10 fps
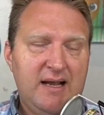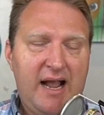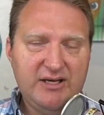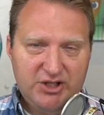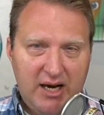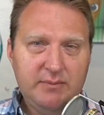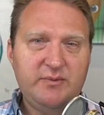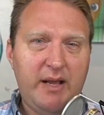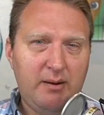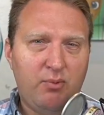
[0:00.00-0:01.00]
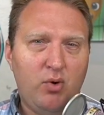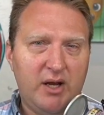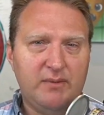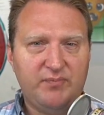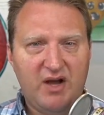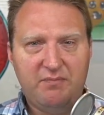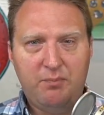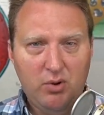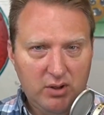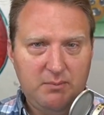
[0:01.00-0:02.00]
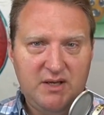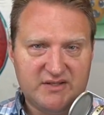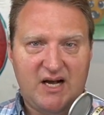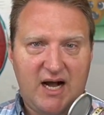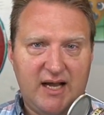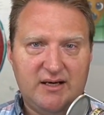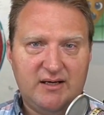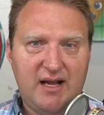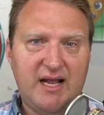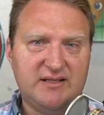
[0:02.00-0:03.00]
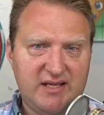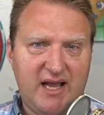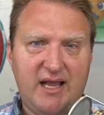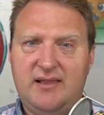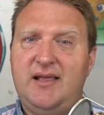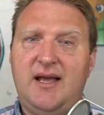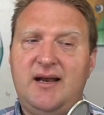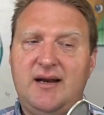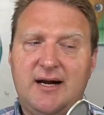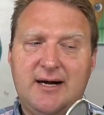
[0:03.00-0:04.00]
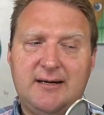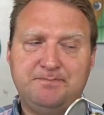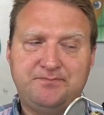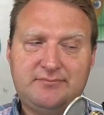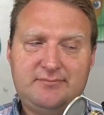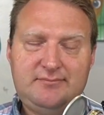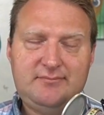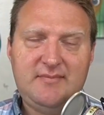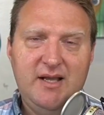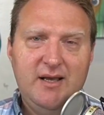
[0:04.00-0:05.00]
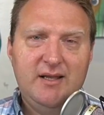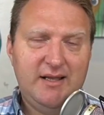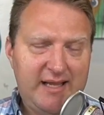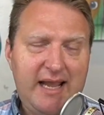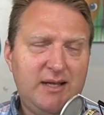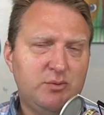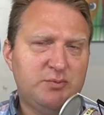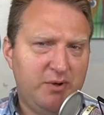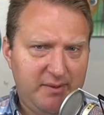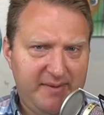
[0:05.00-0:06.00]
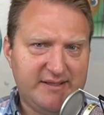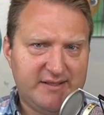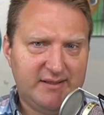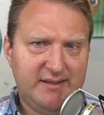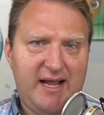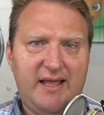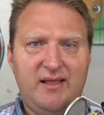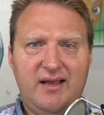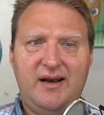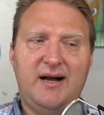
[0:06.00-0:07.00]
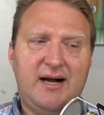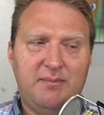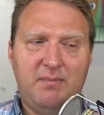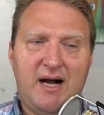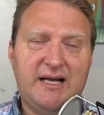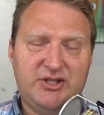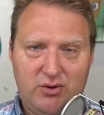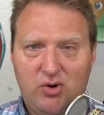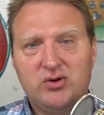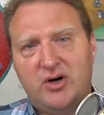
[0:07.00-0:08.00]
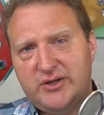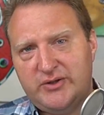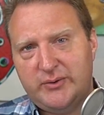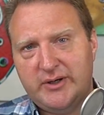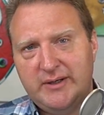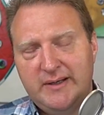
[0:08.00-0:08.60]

And James made a point of pulling me aside and saying that um, that Katie was pretty amazing and that um, I should hold on to her.